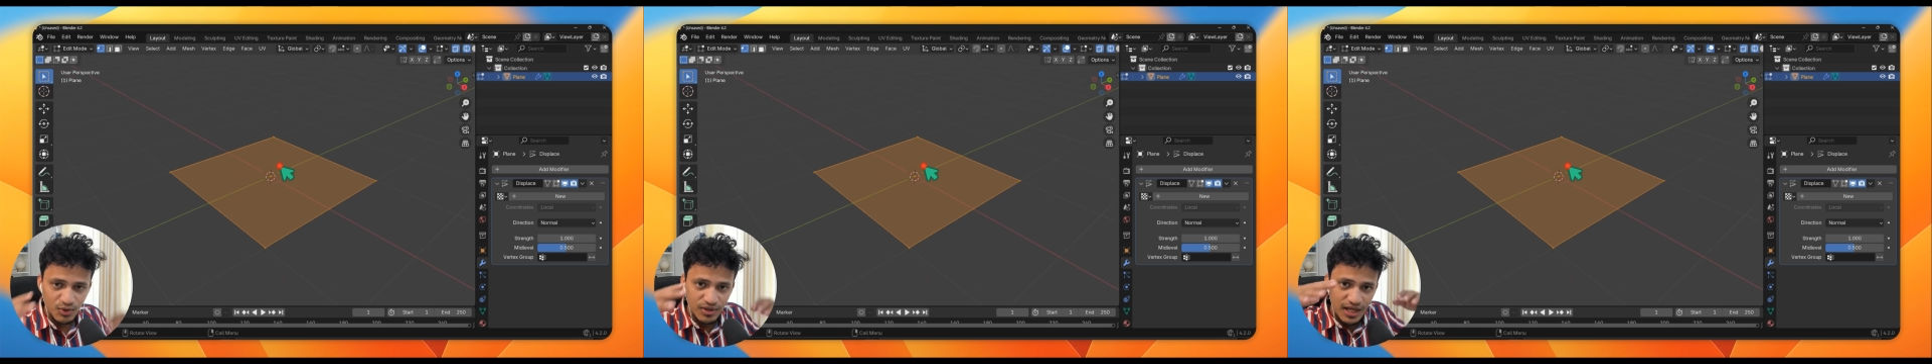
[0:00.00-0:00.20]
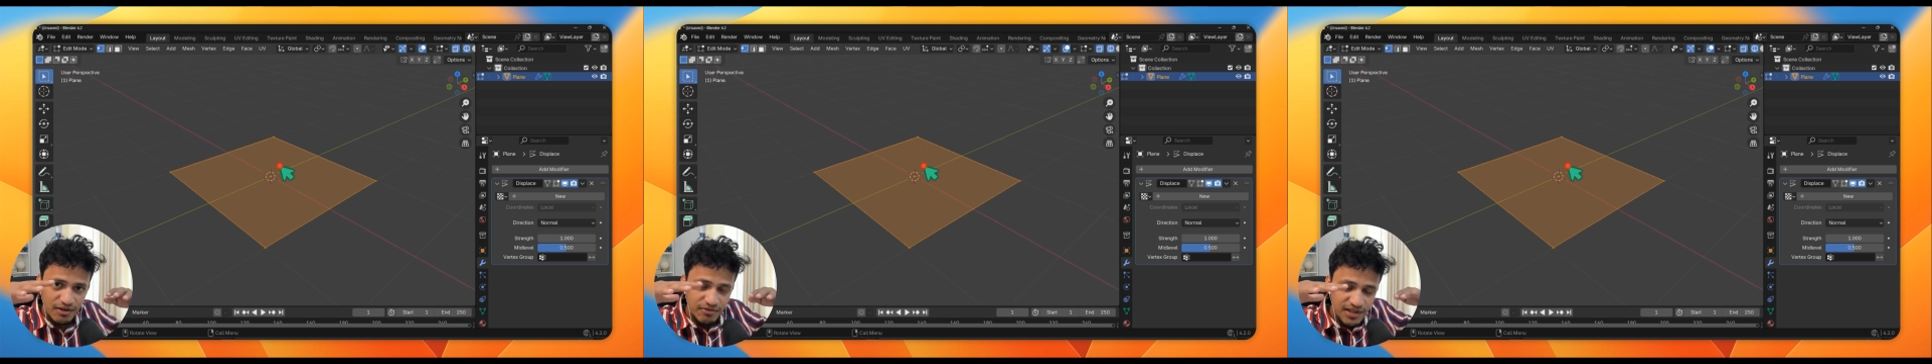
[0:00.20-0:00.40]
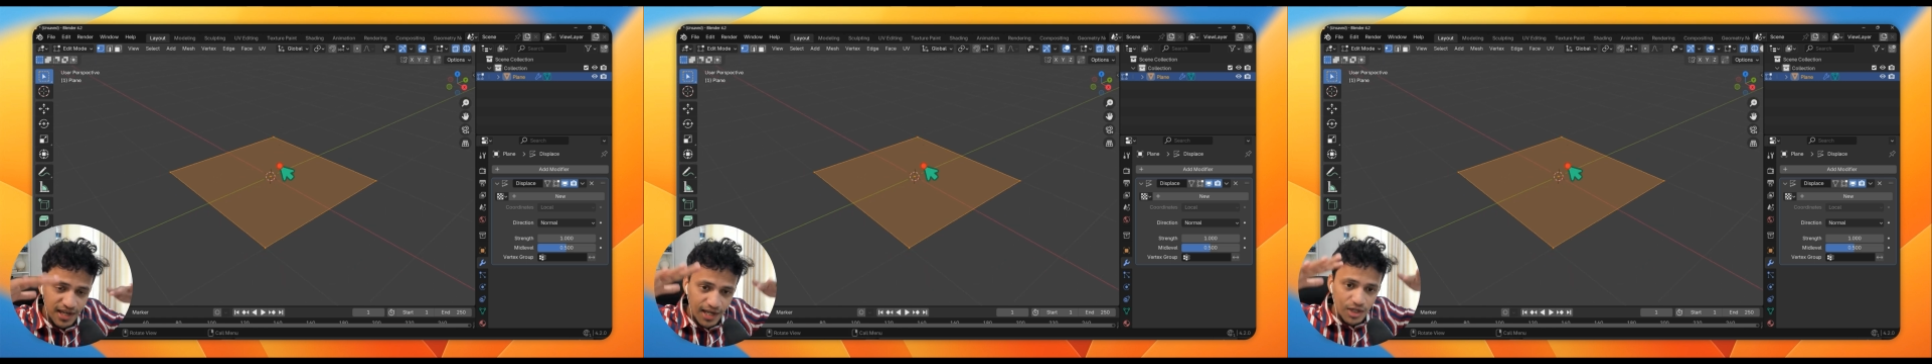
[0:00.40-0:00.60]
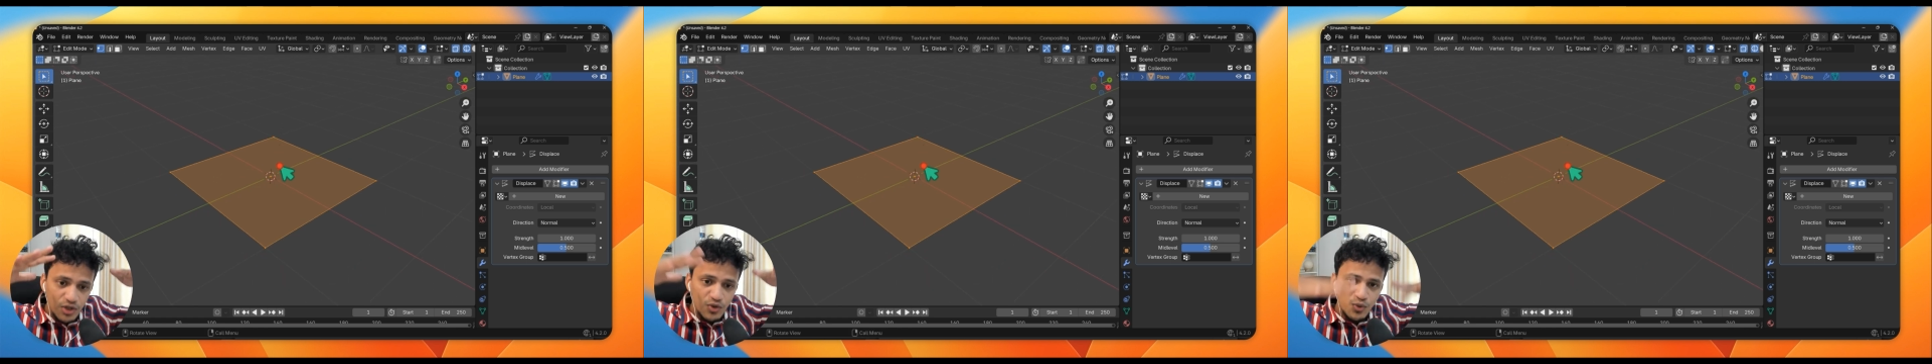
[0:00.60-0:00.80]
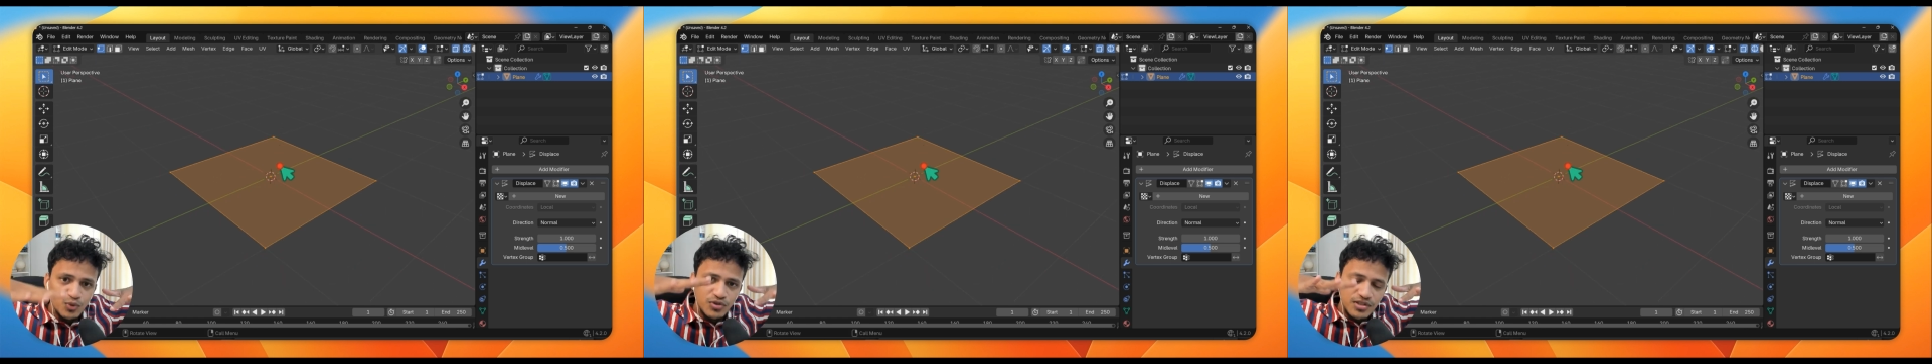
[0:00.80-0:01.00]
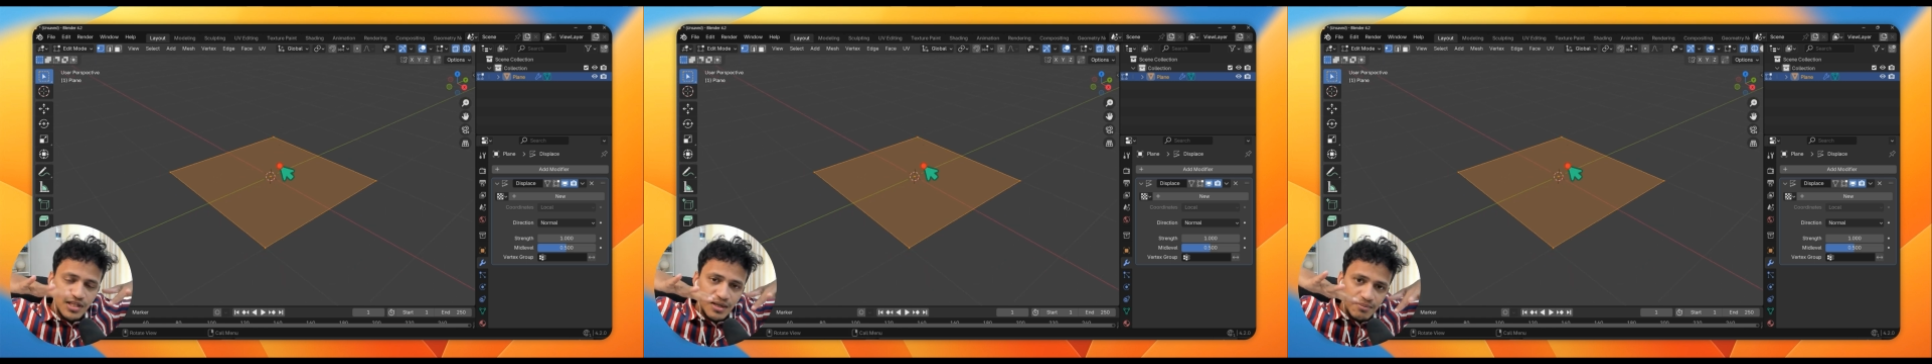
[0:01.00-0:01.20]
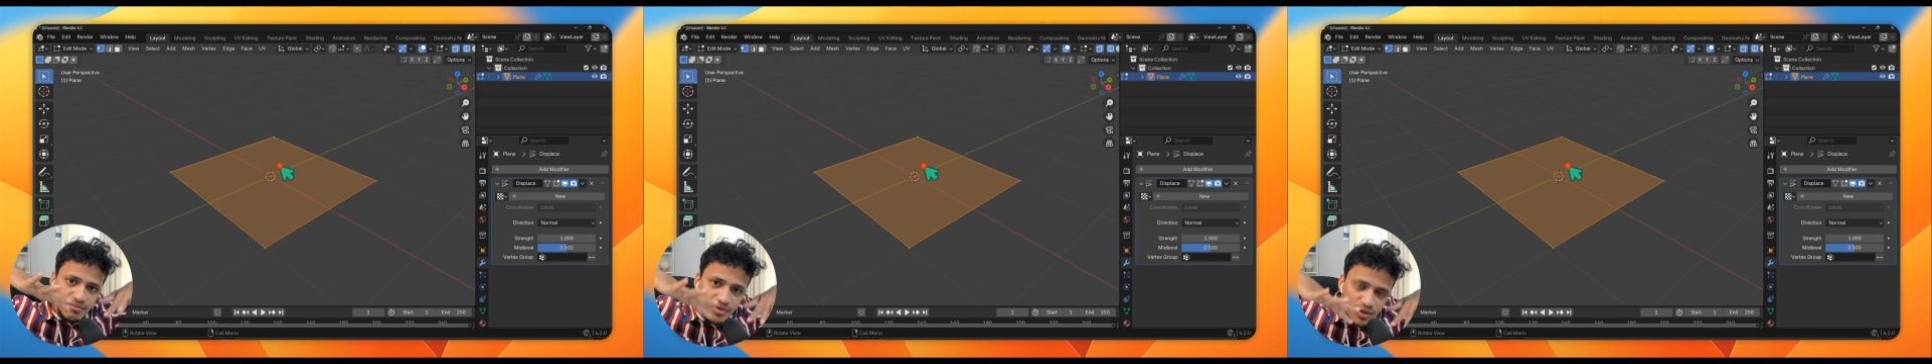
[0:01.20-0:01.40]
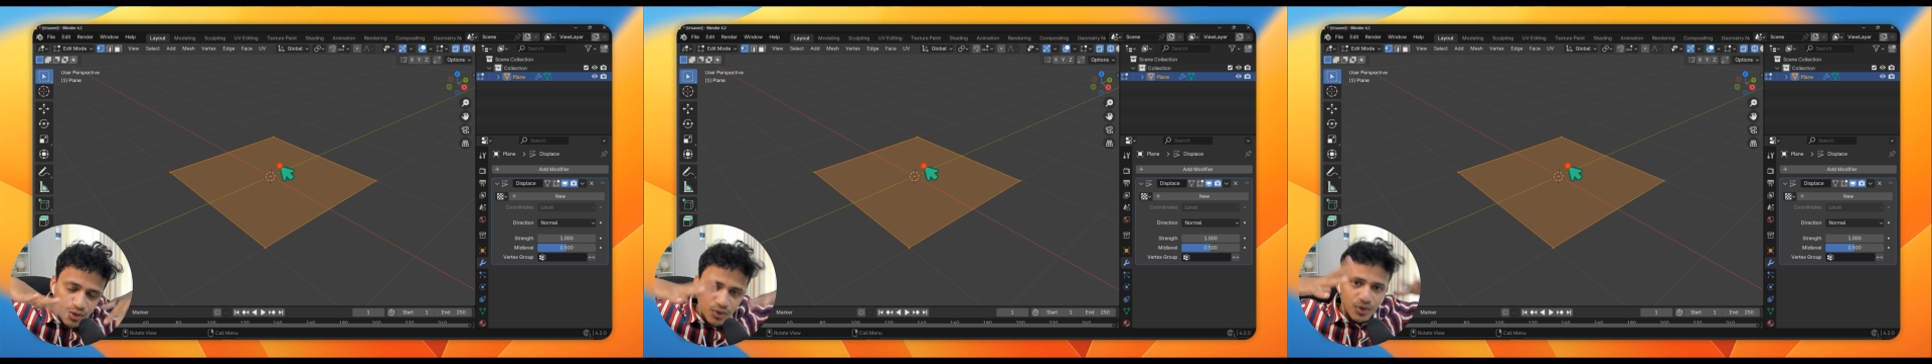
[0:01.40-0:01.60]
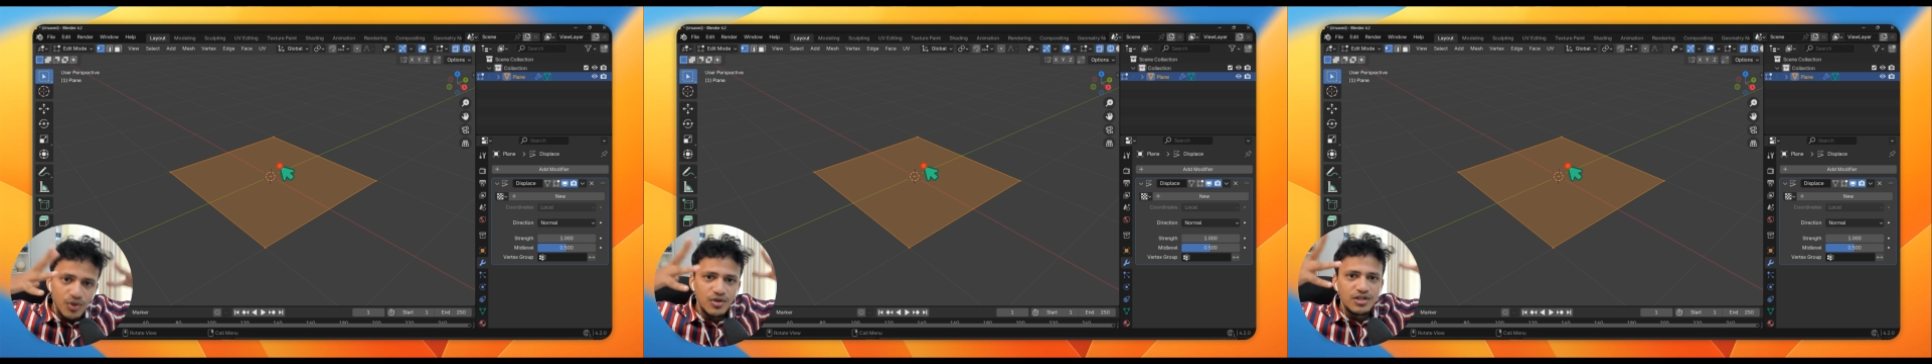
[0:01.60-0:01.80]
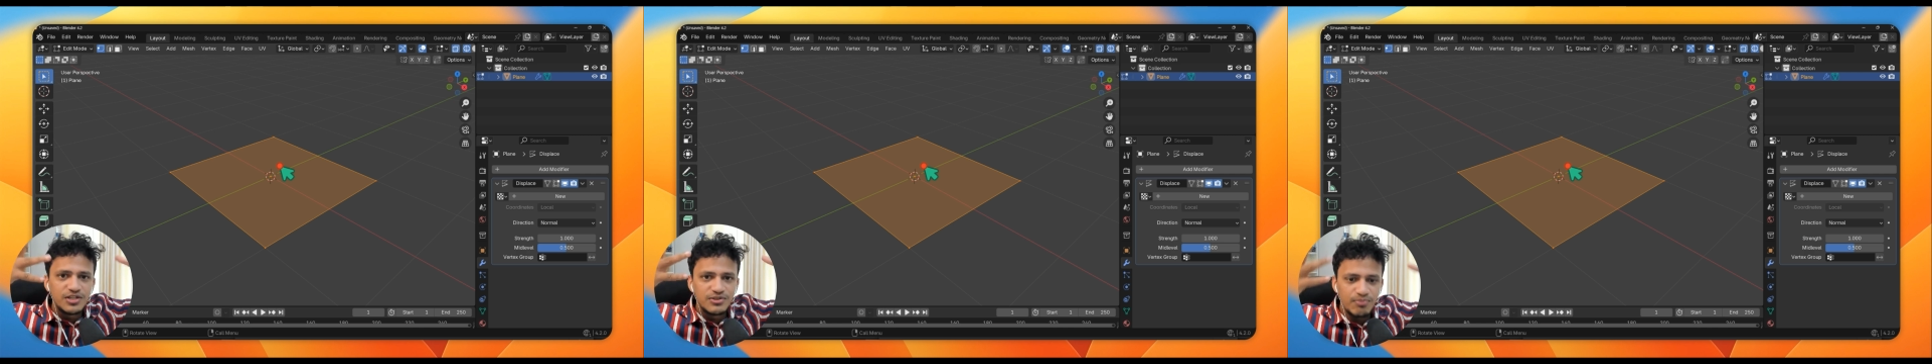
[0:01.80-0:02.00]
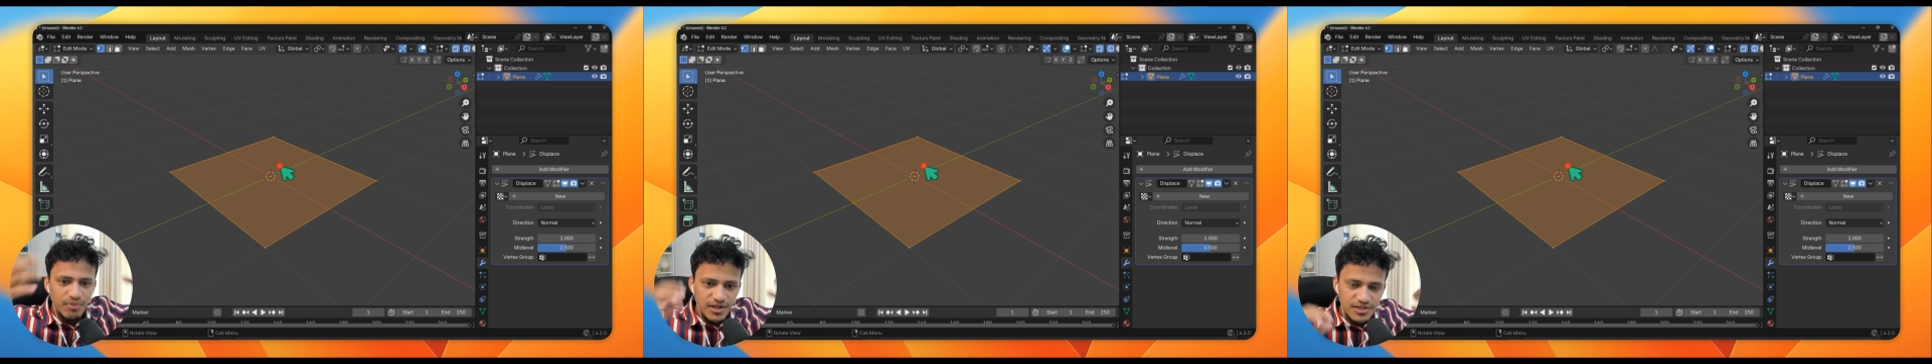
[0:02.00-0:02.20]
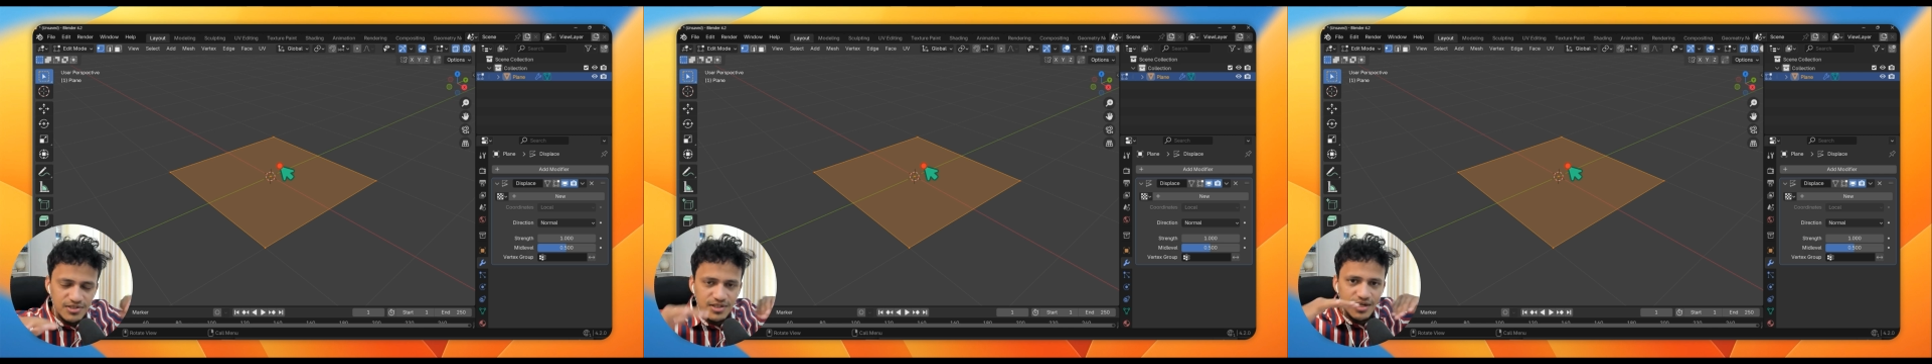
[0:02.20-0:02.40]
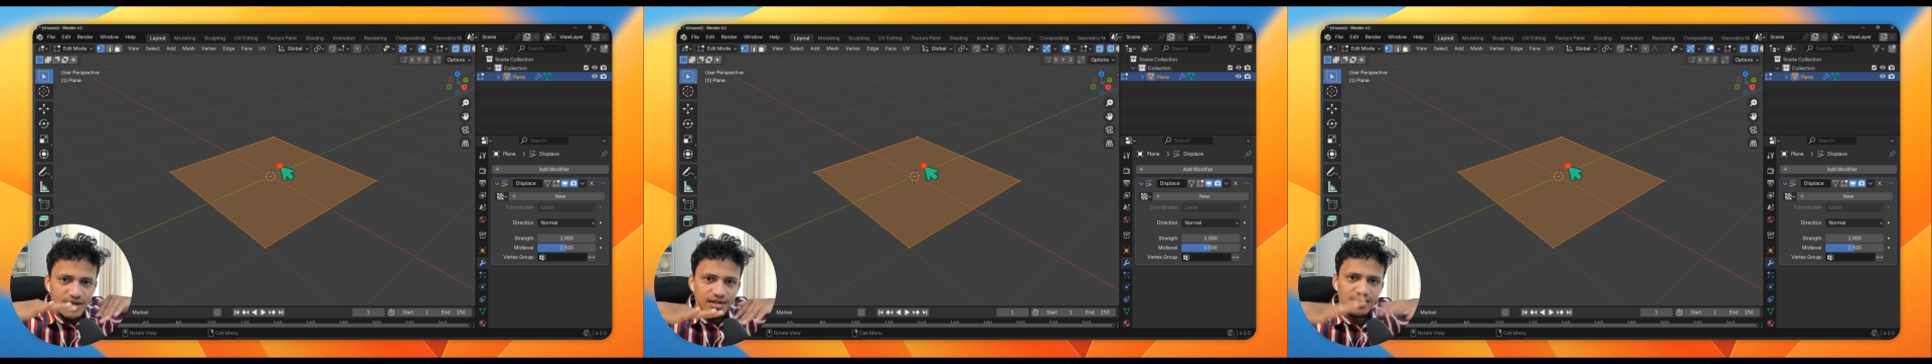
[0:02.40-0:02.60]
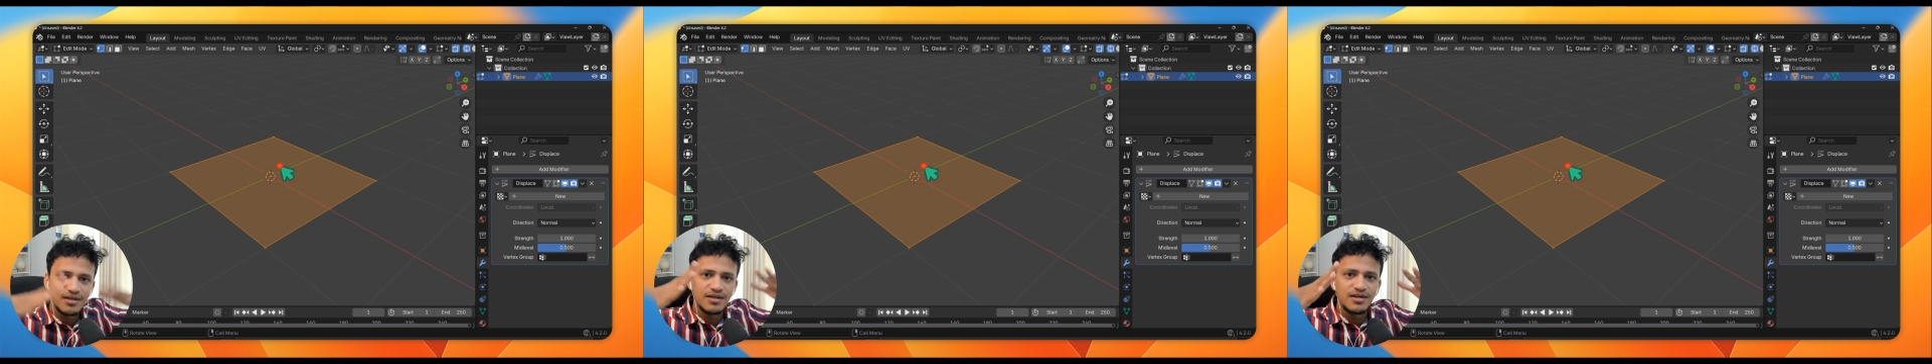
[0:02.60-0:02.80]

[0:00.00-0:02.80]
so that we can use them to you know displace the